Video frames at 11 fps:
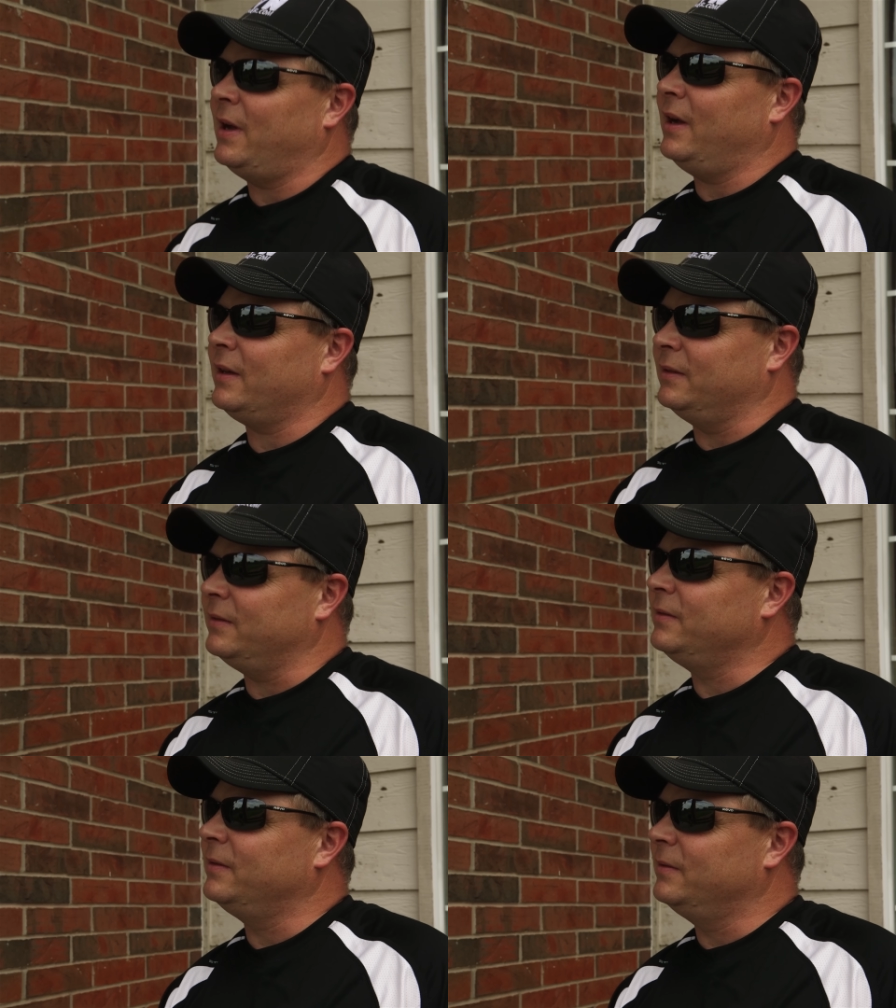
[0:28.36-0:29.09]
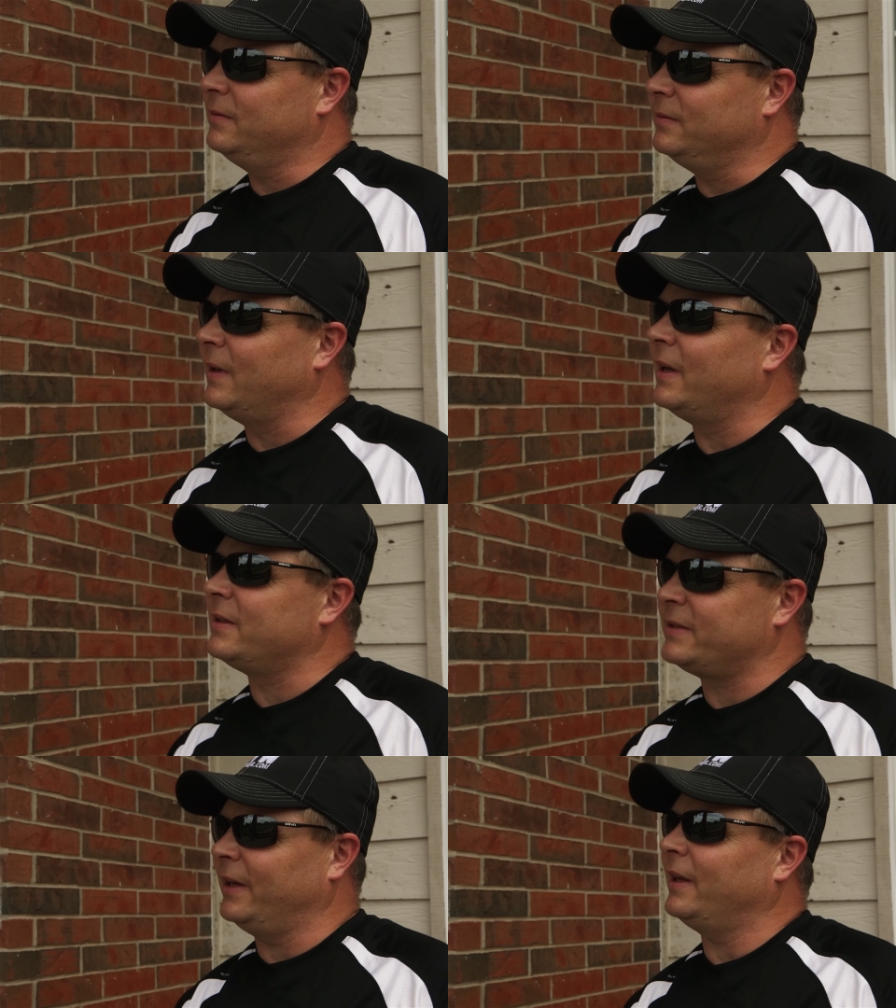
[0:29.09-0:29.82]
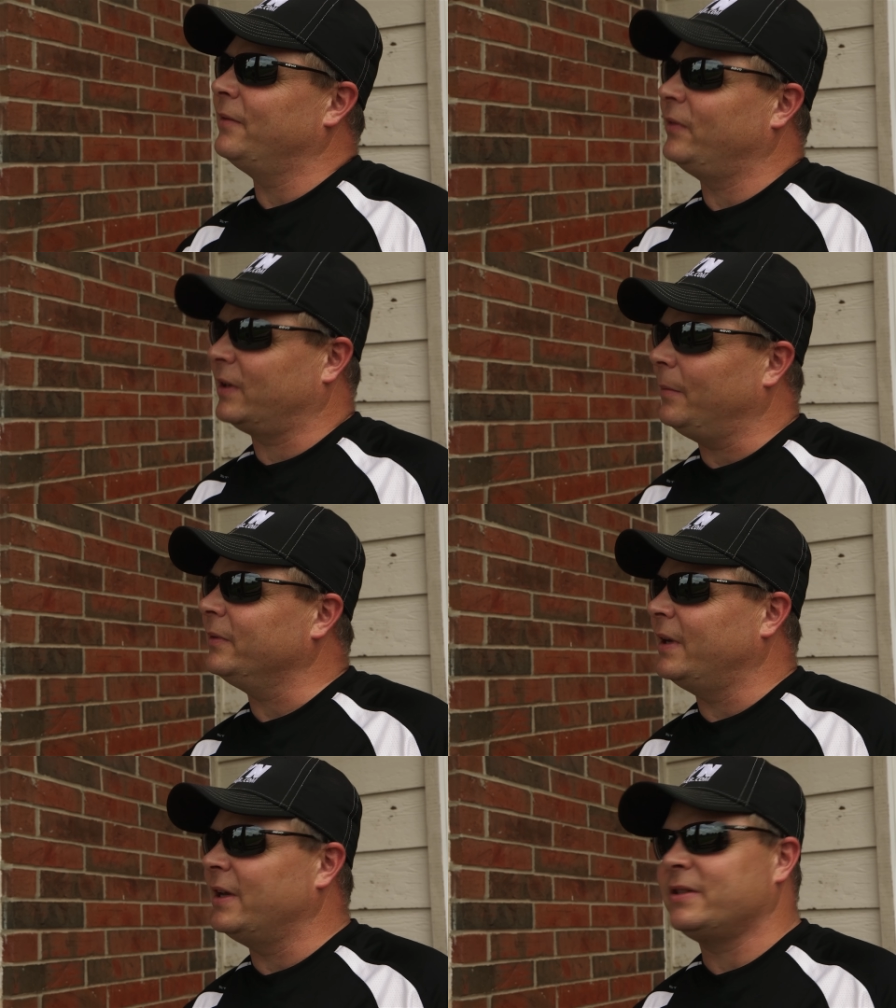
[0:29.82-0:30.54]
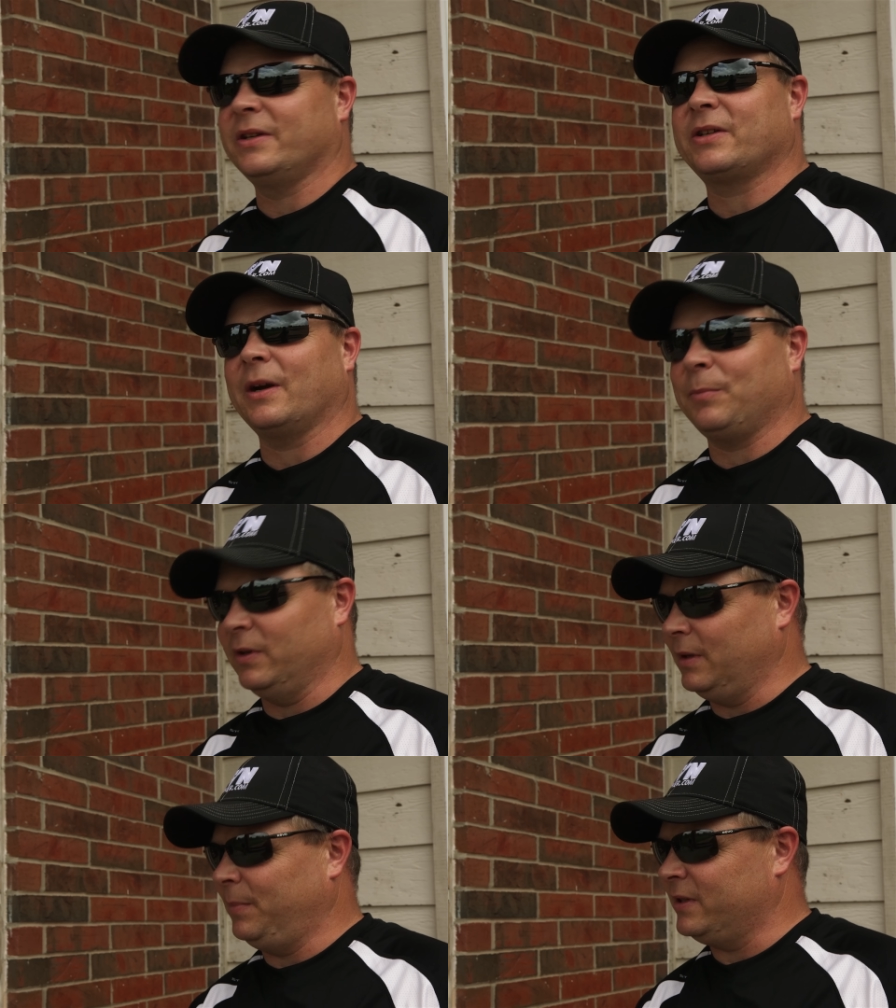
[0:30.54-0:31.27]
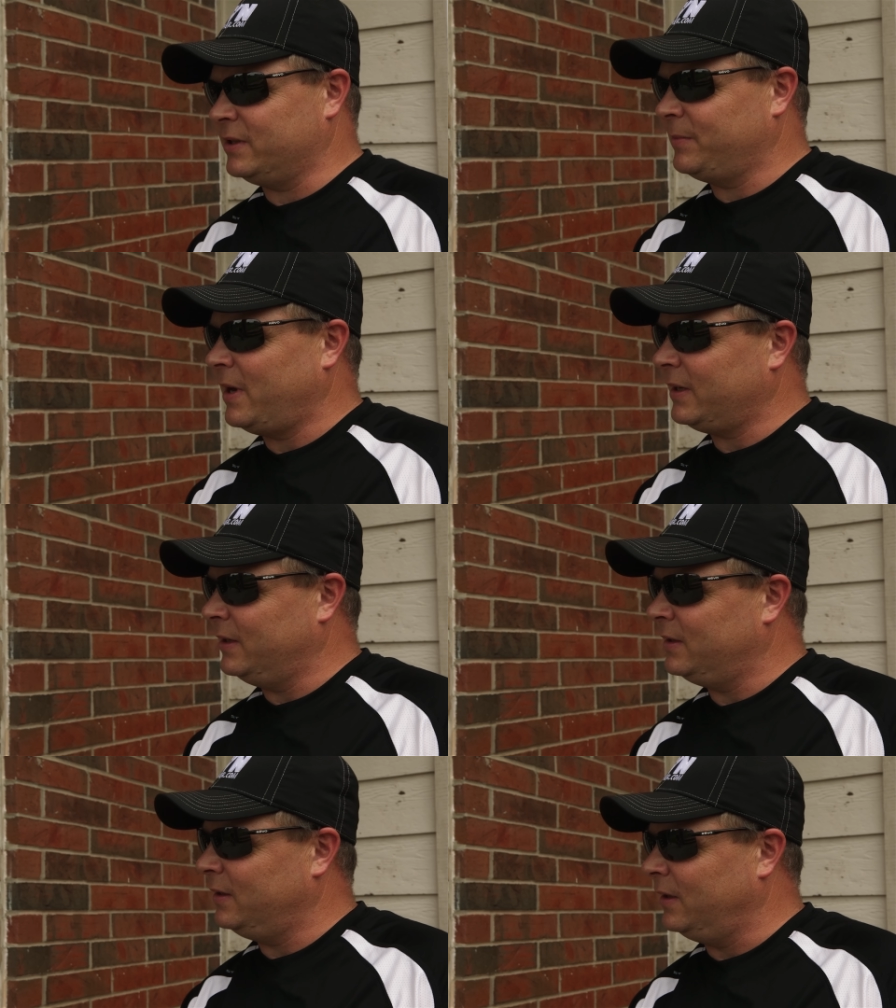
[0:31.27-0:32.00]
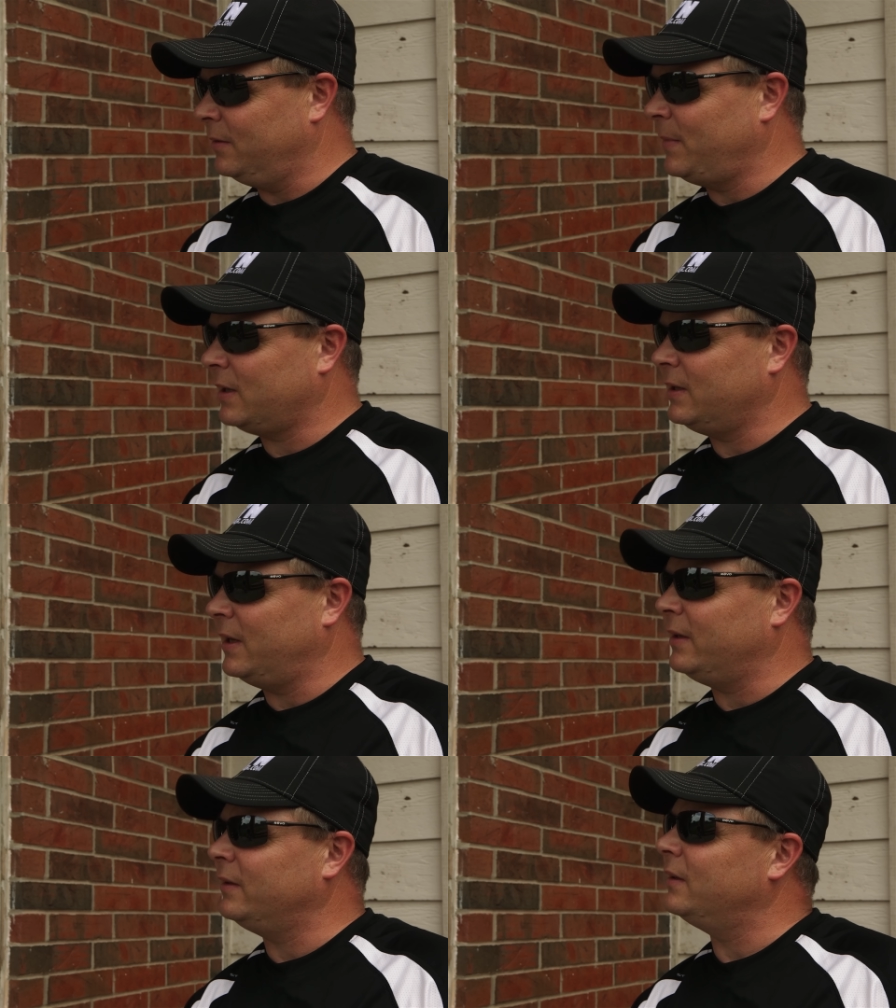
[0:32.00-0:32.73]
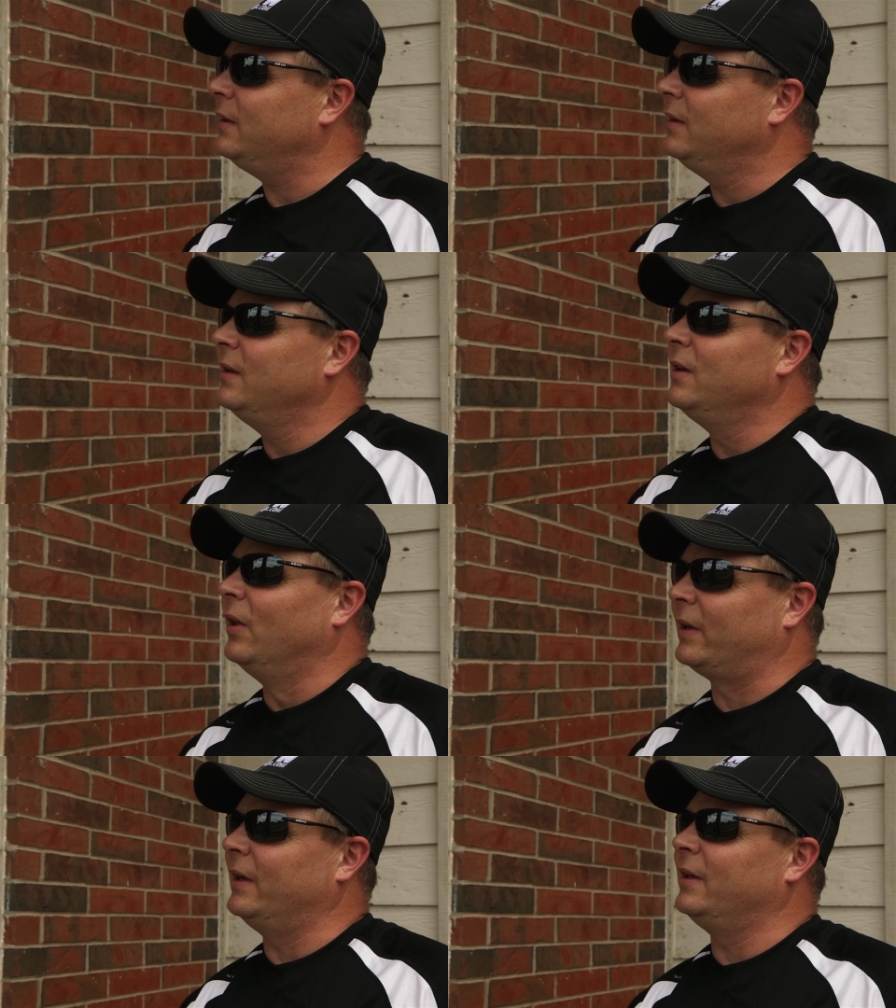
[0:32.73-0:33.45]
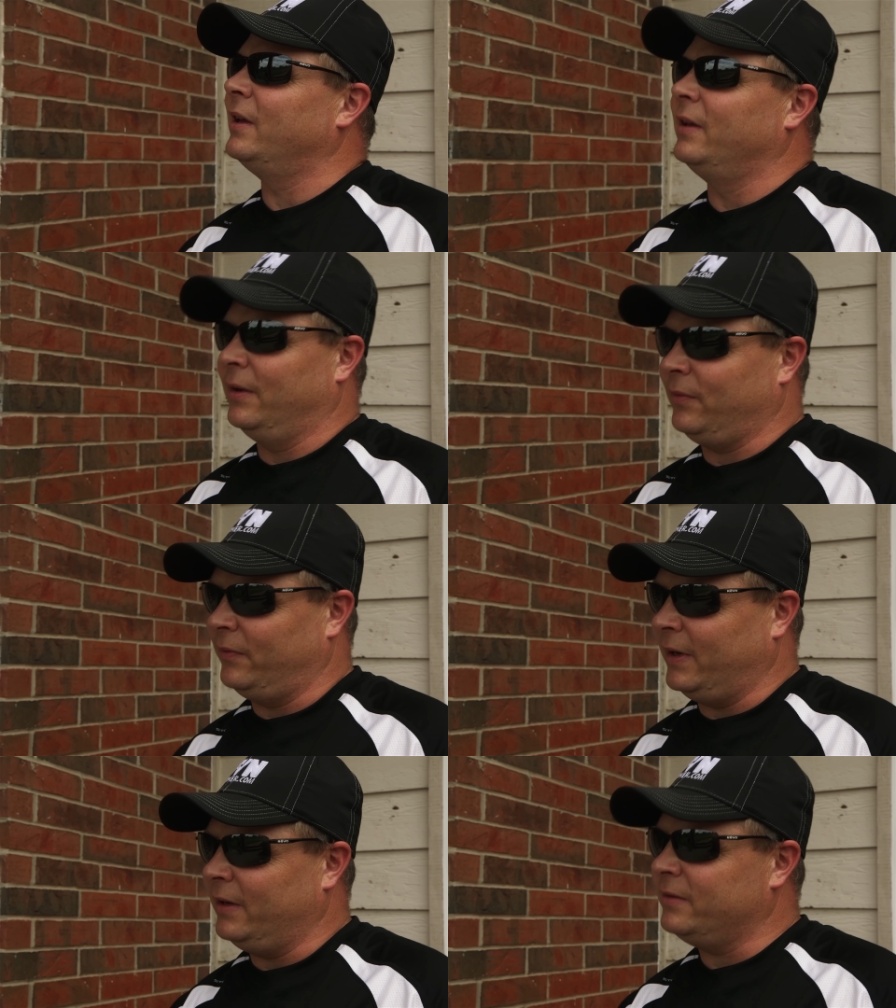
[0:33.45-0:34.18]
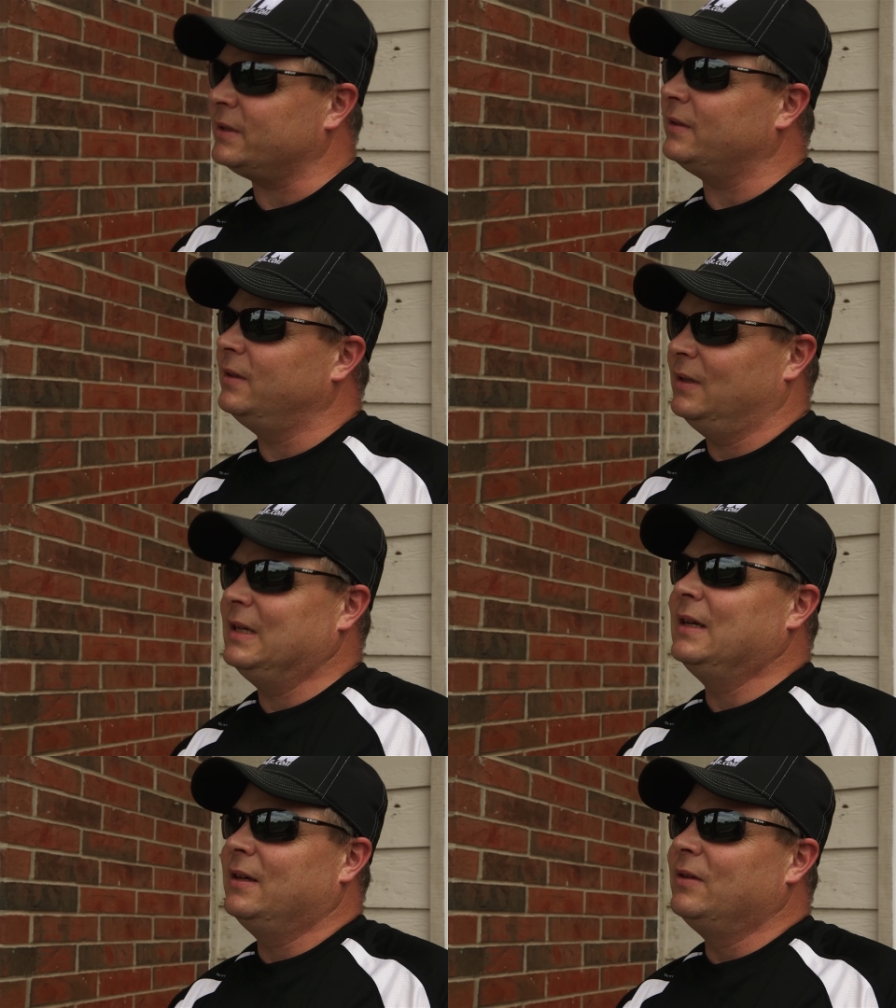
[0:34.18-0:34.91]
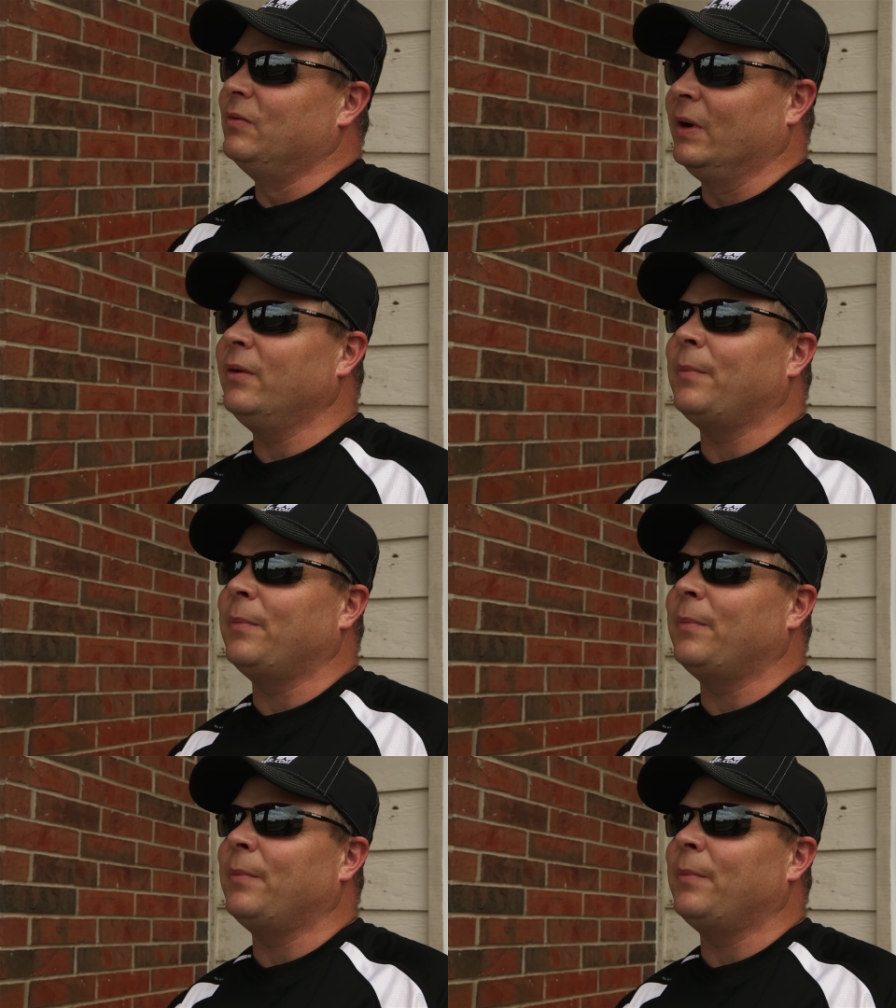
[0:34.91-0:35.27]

back and let it sink in for a couple days, and you start putting the pieces back in, you know, back together, and looking at different videos. And well, and we